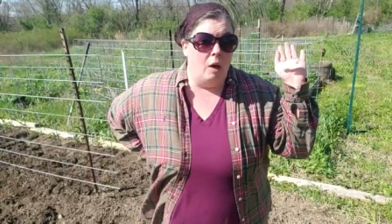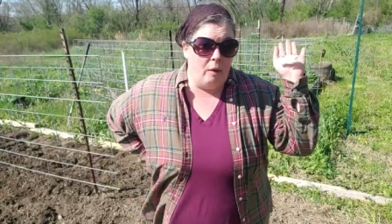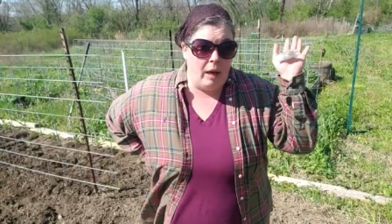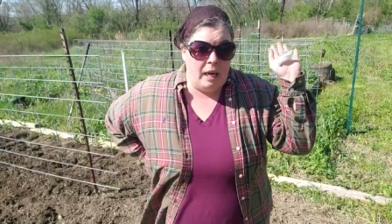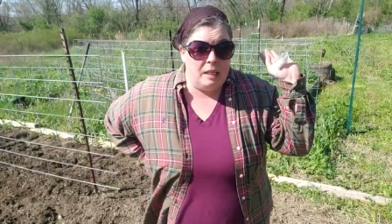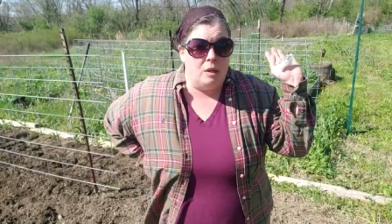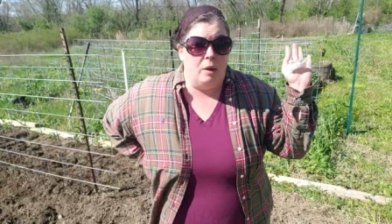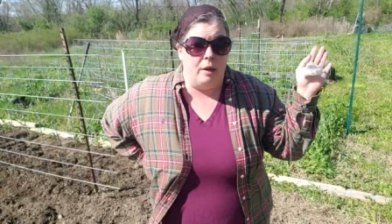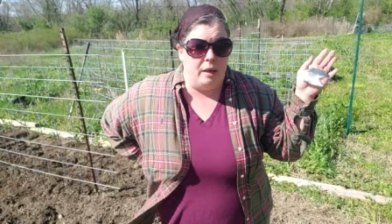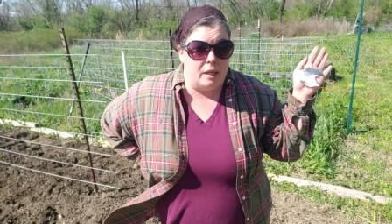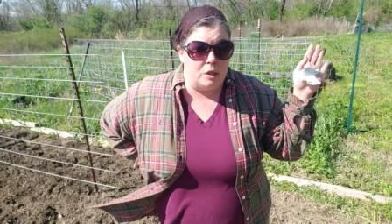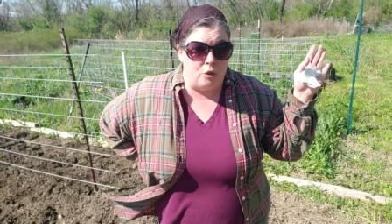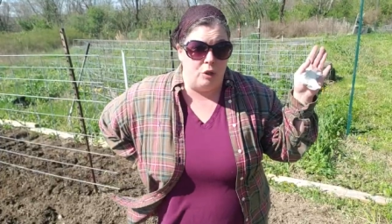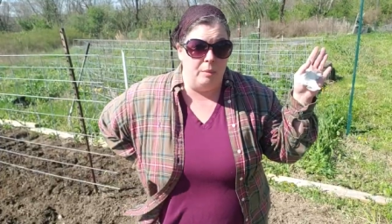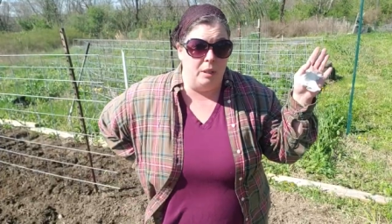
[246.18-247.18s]
Okay, so on an
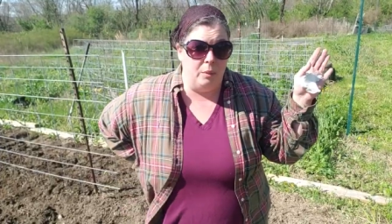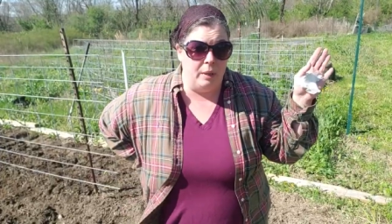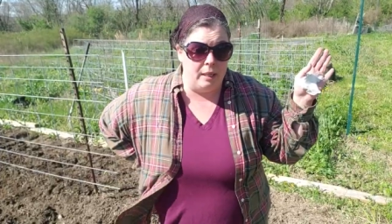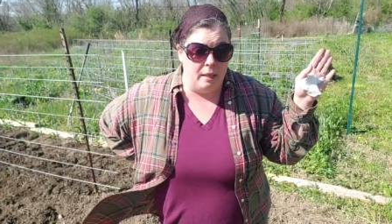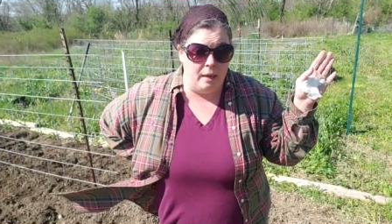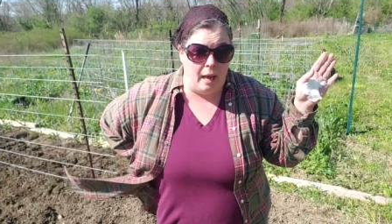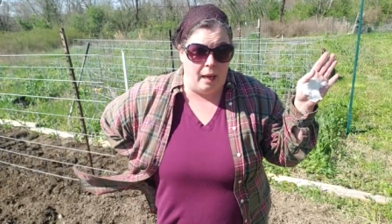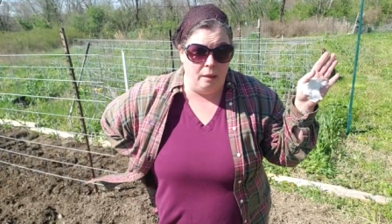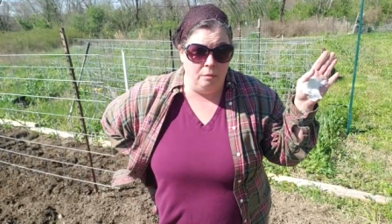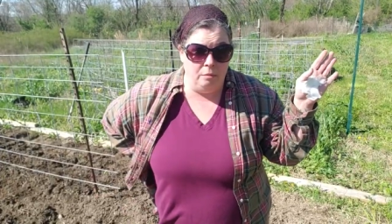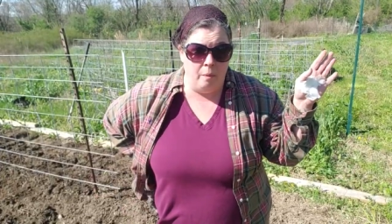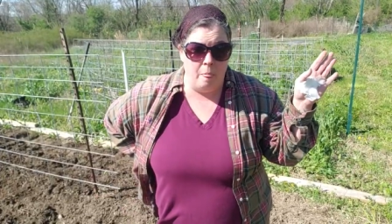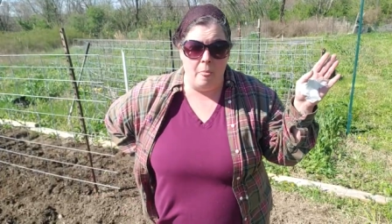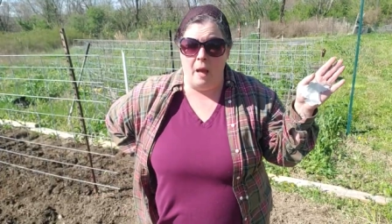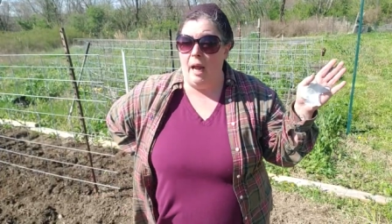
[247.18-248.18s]
extremely windy day,
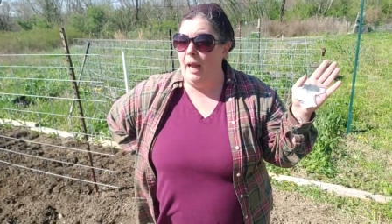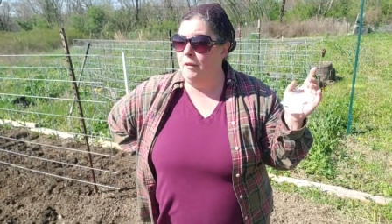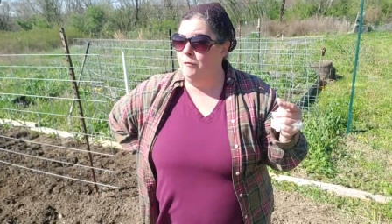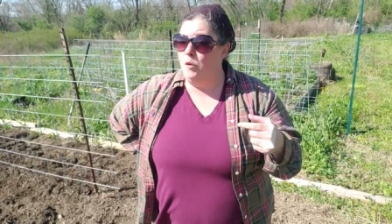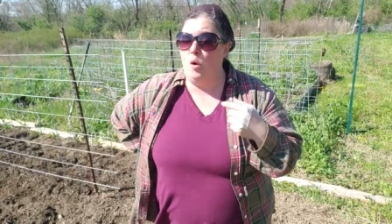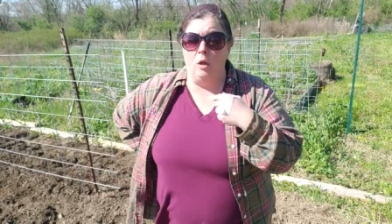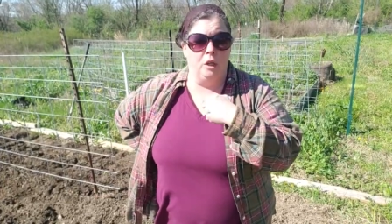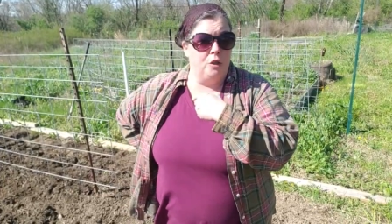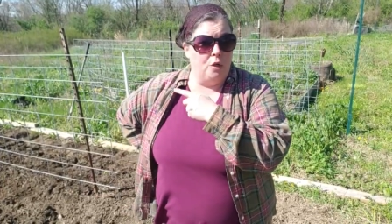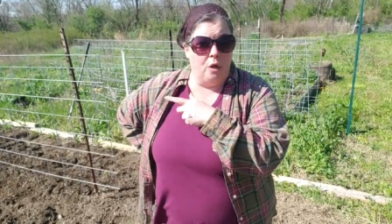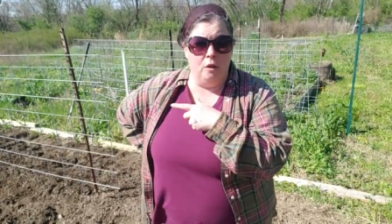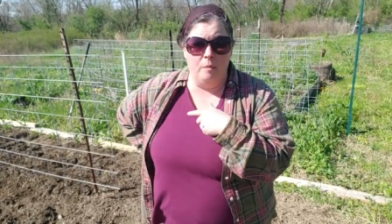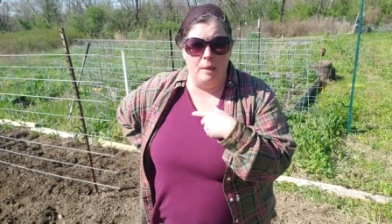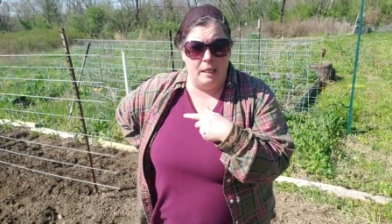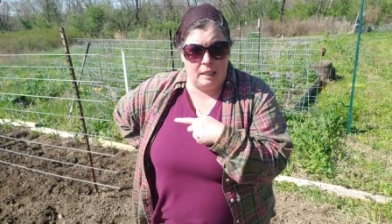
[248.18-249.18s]
I had full control
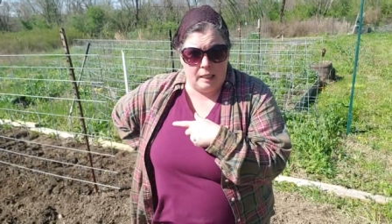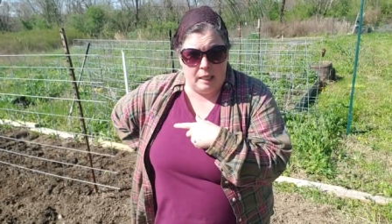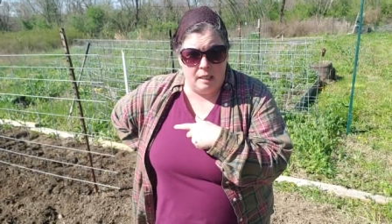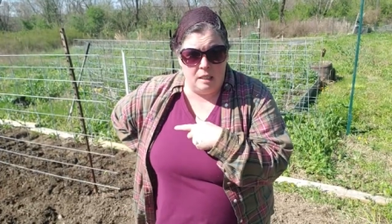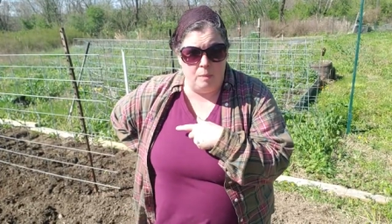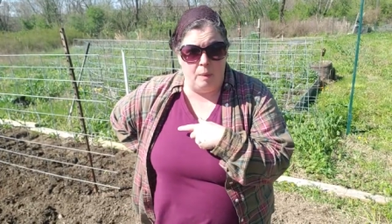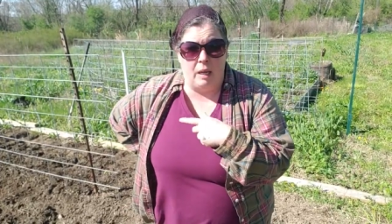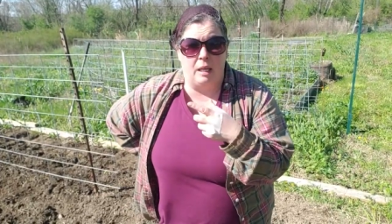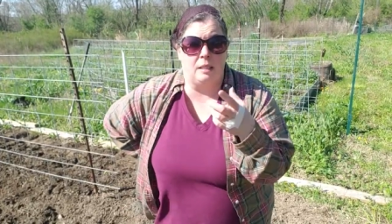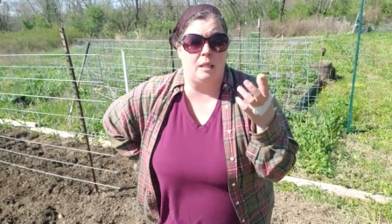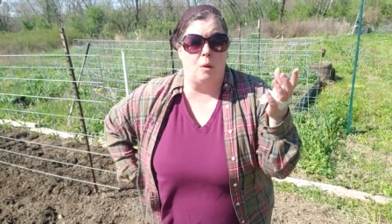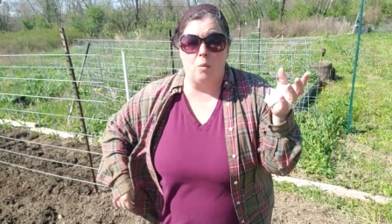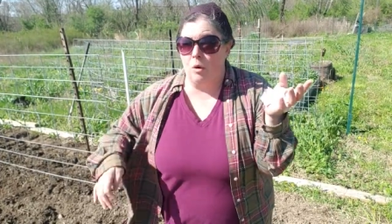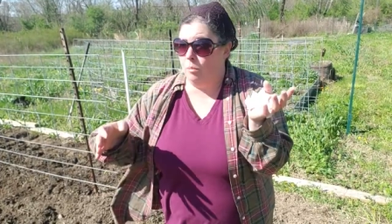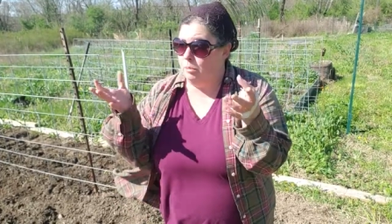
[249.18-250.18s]
of my seeds because
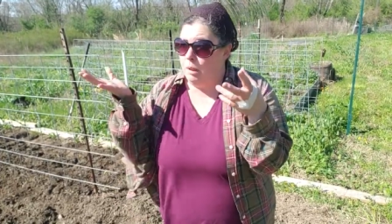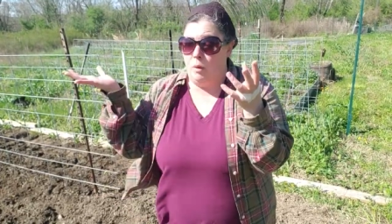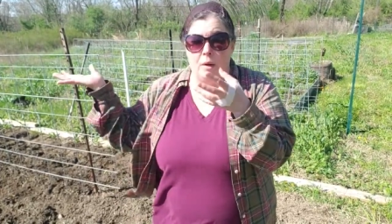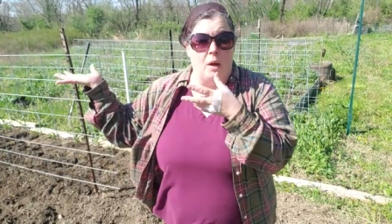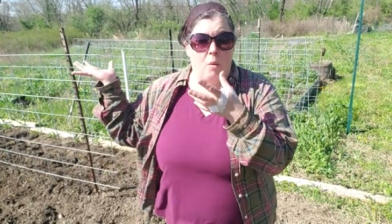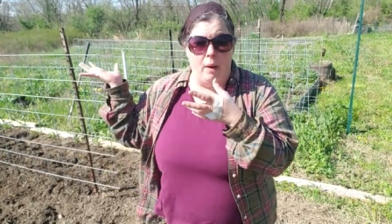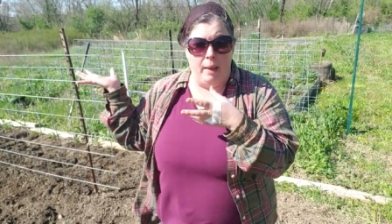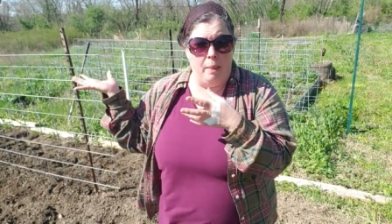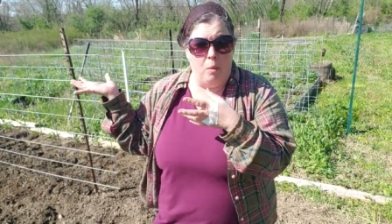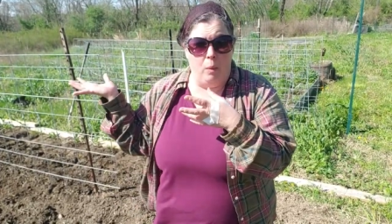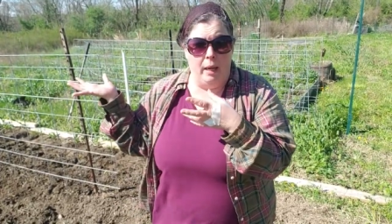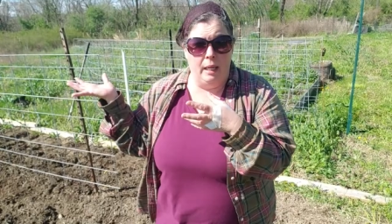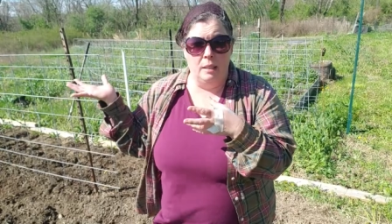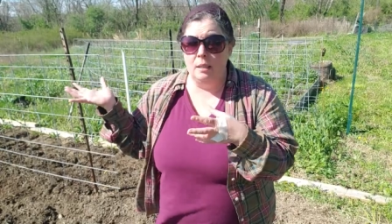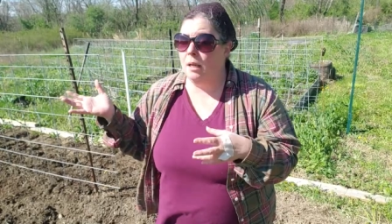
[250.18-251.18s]
they weren't blowing away in the
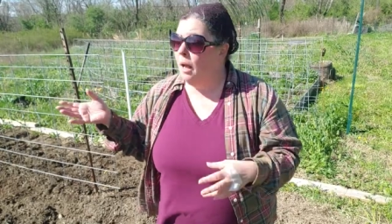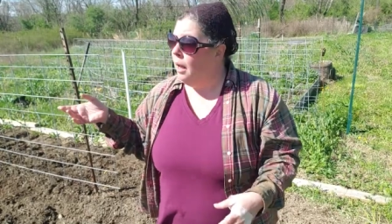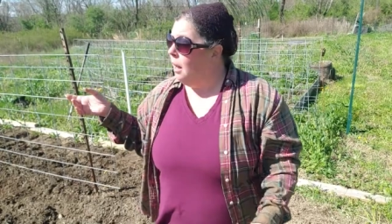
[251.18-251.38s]
wind,